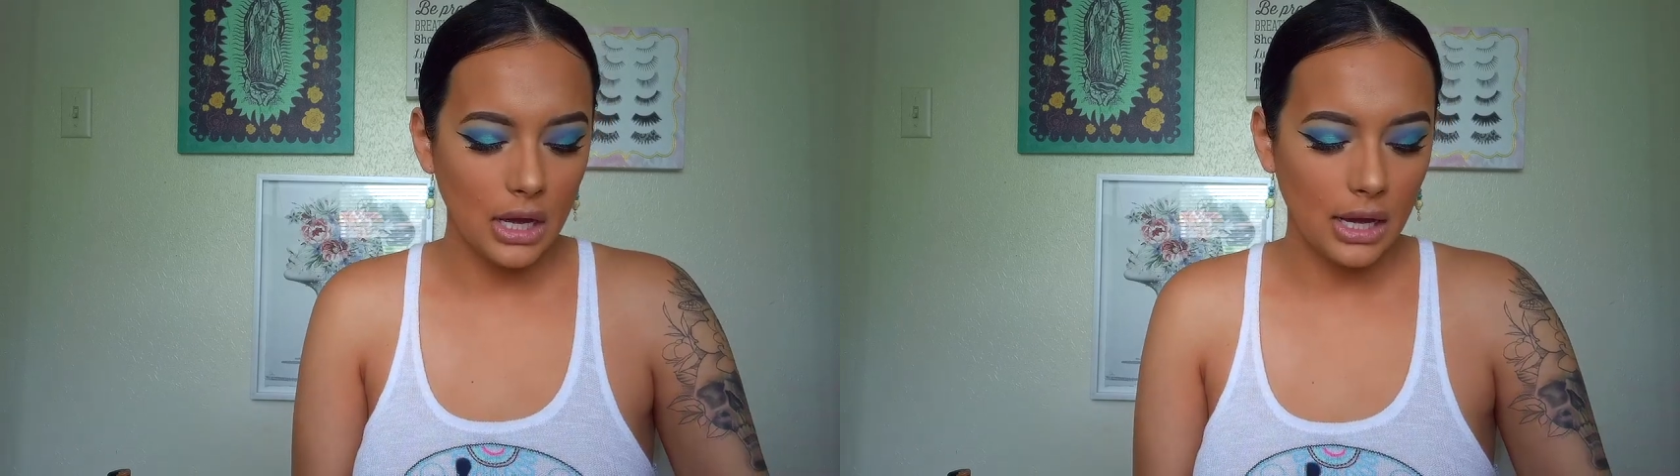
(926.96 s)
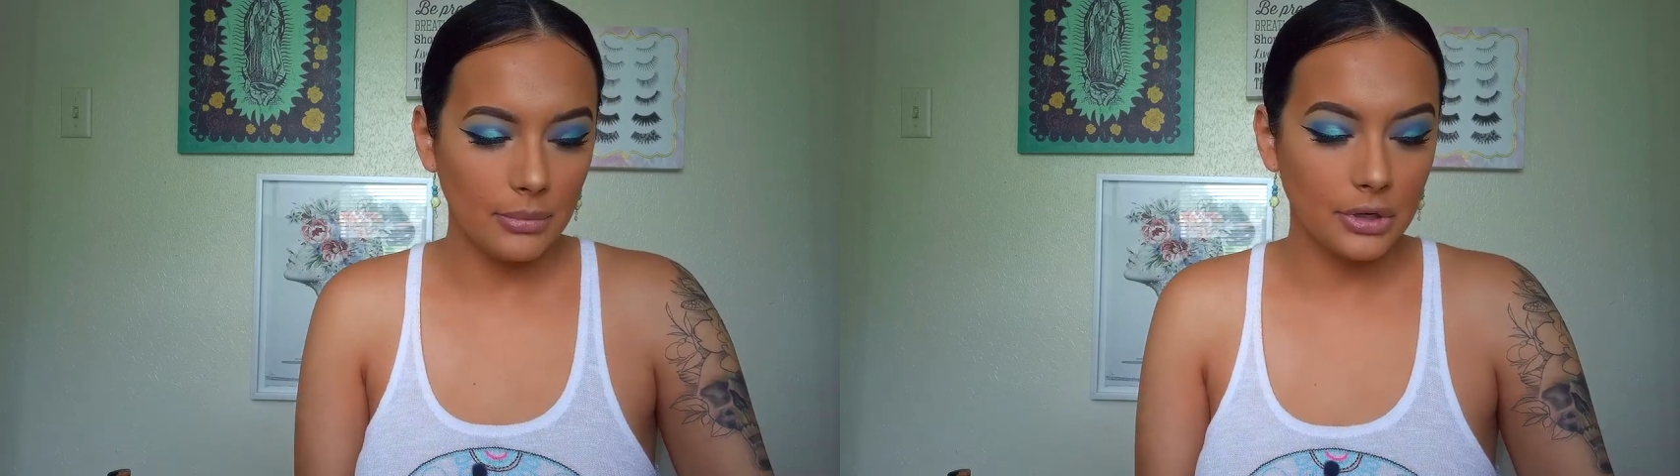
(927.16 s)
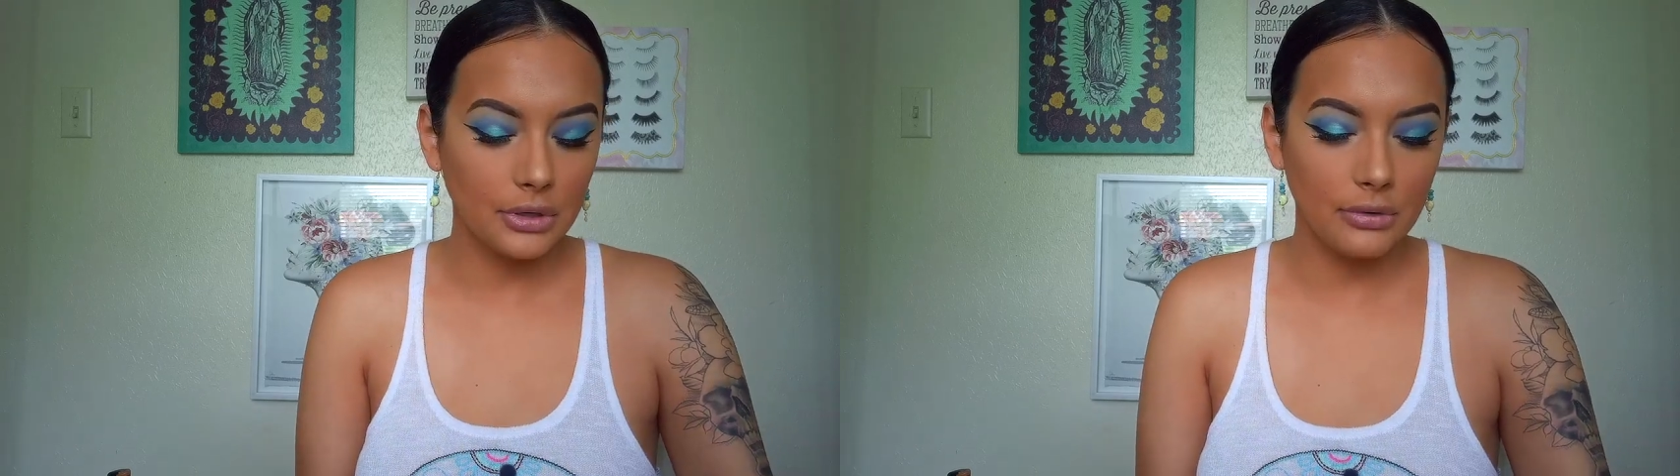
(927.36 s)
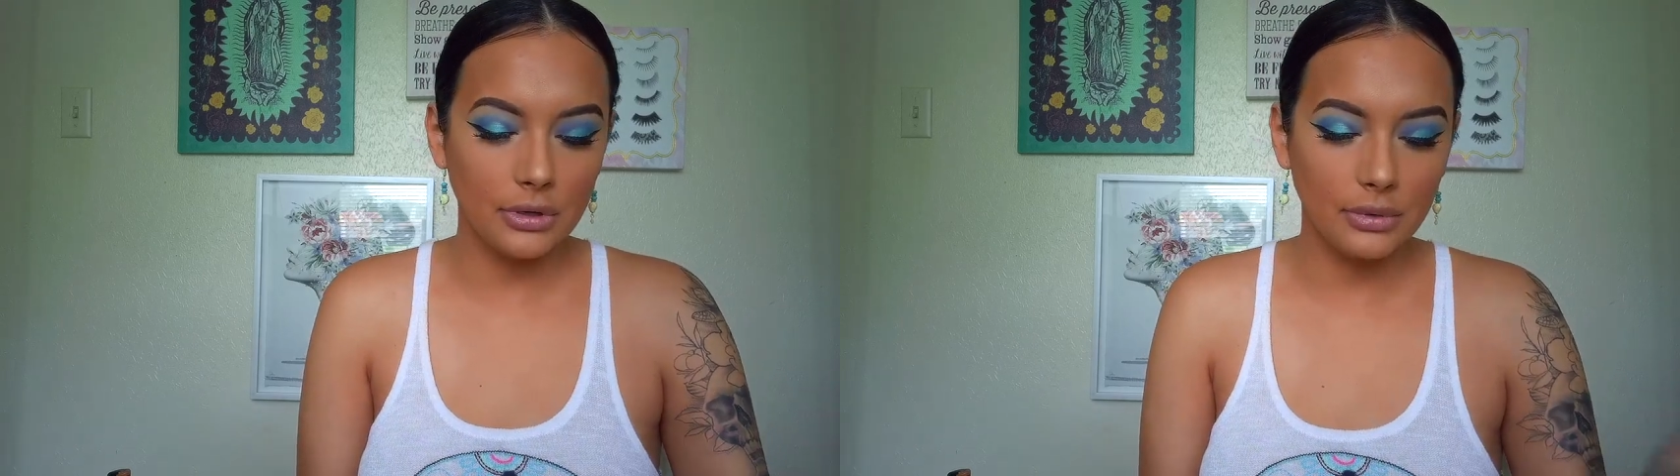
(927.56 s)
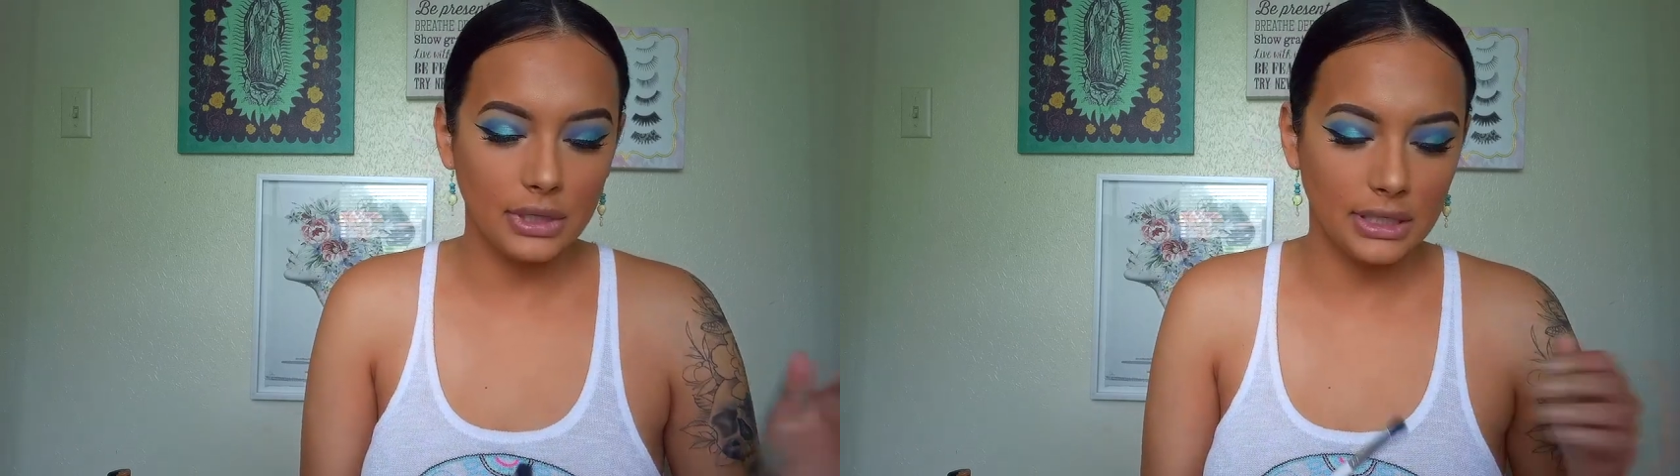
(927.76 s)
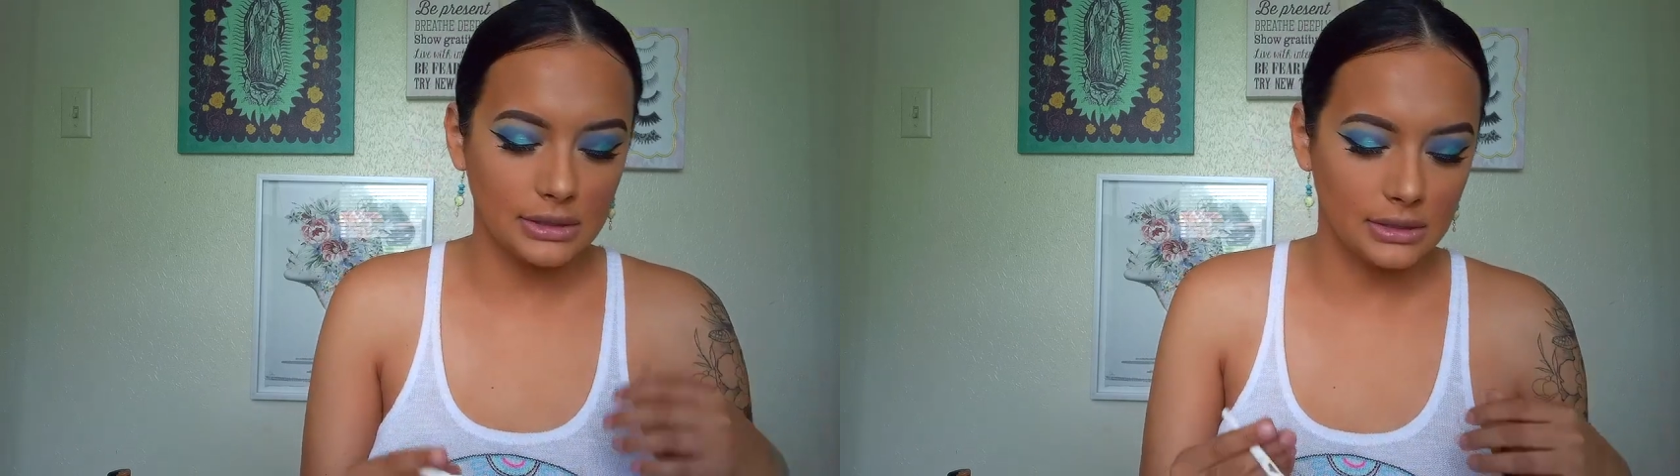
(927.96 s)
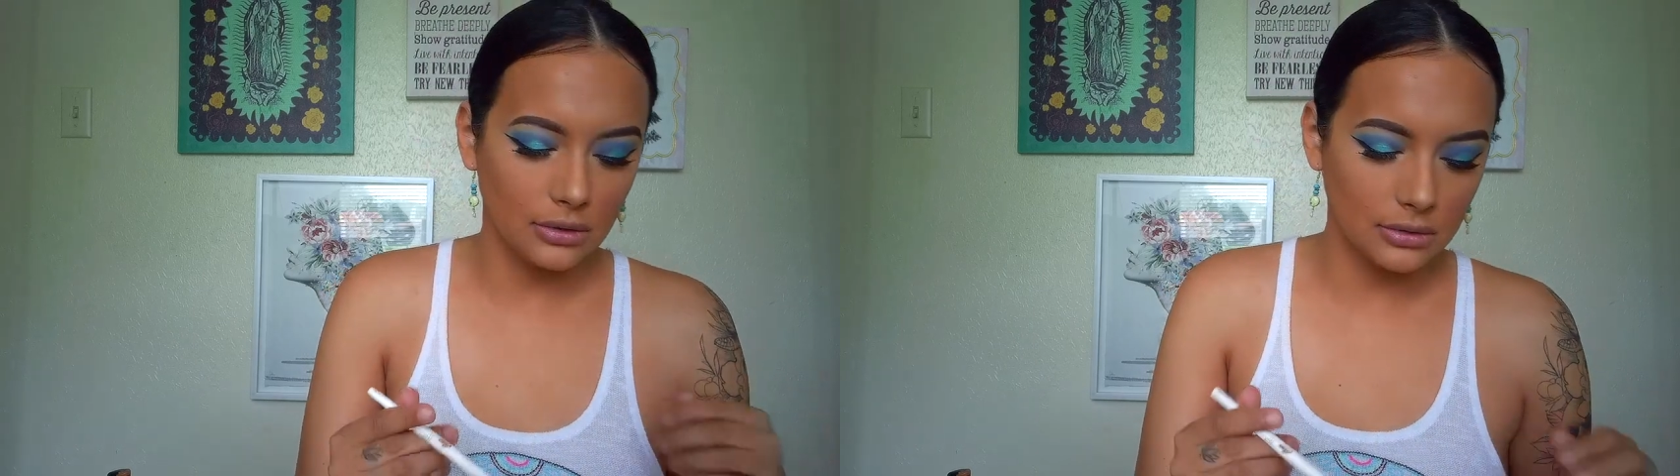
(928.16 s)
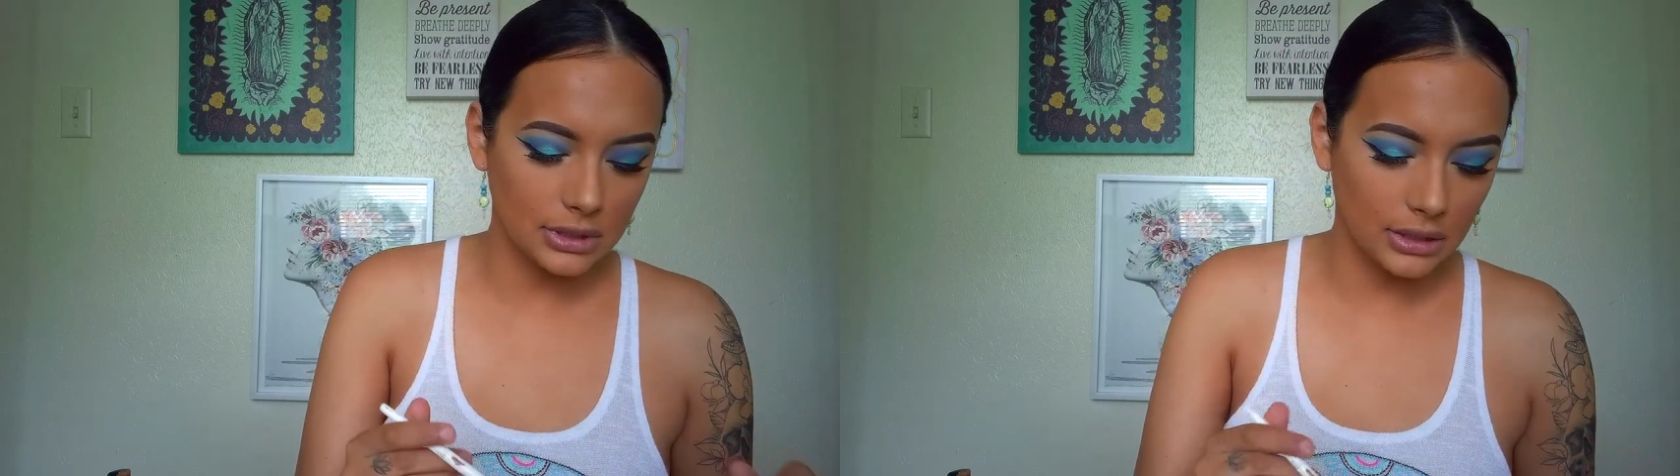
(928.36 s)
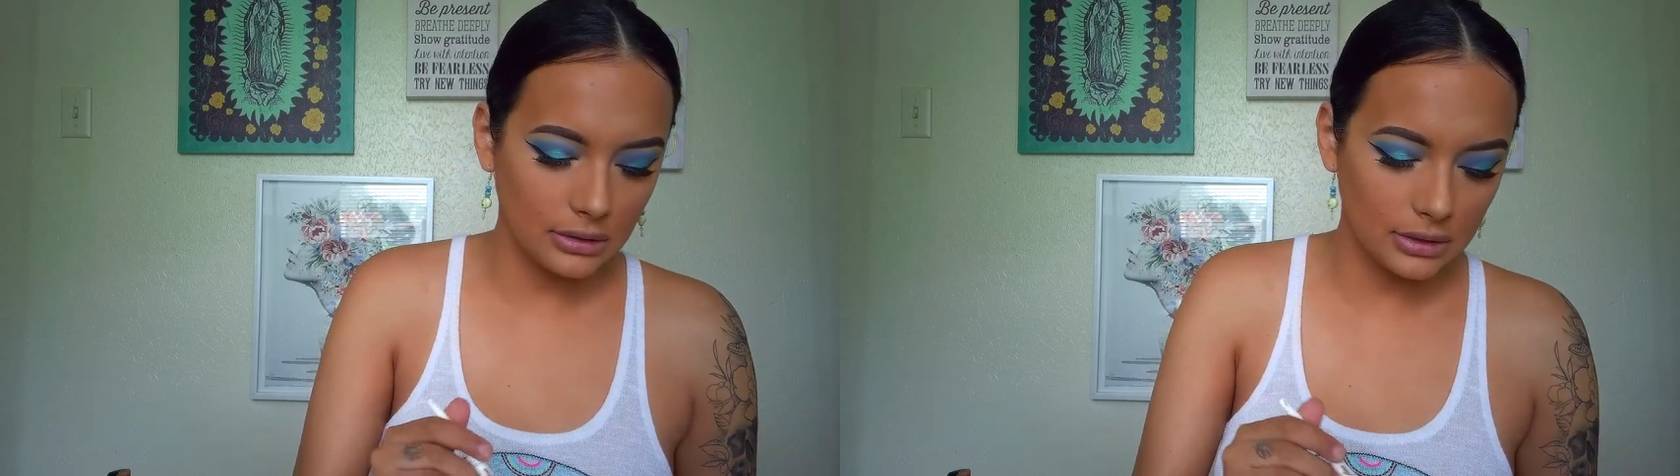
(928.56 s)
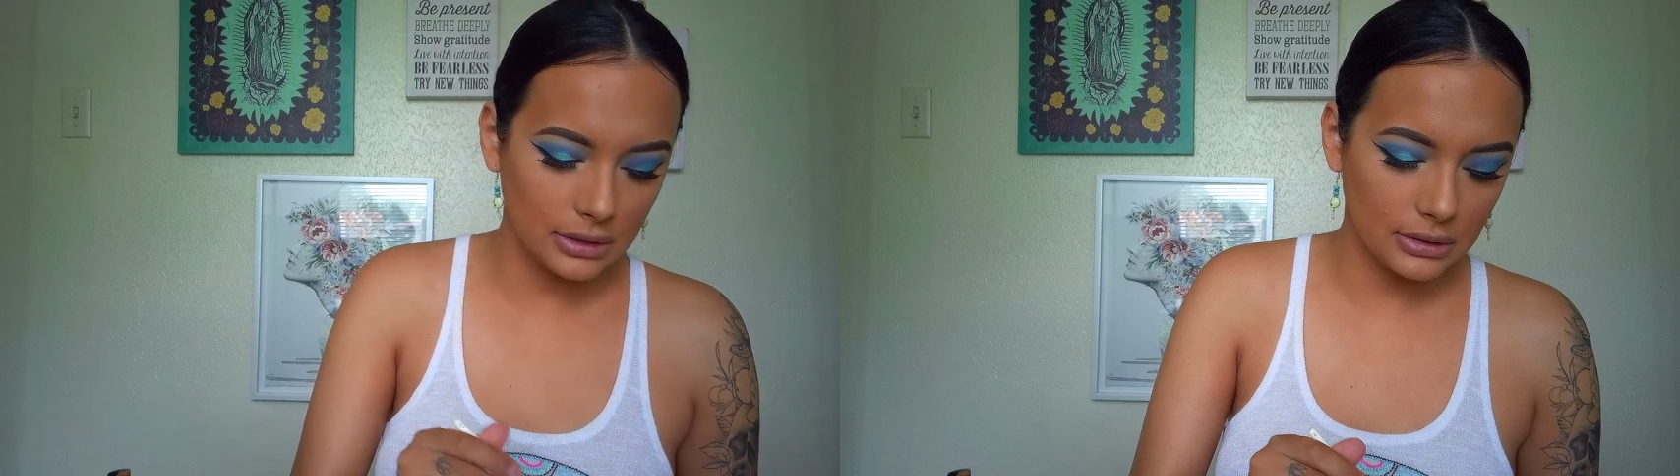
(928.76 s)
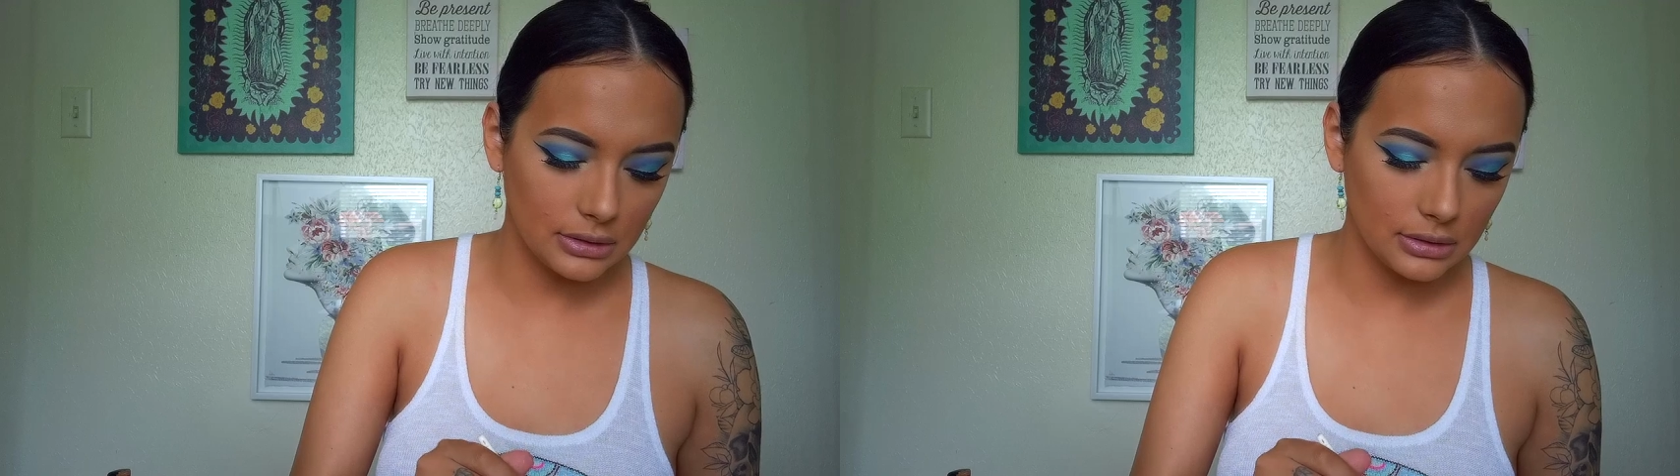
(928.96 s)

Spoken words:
I'm gonna go in with that soaked color.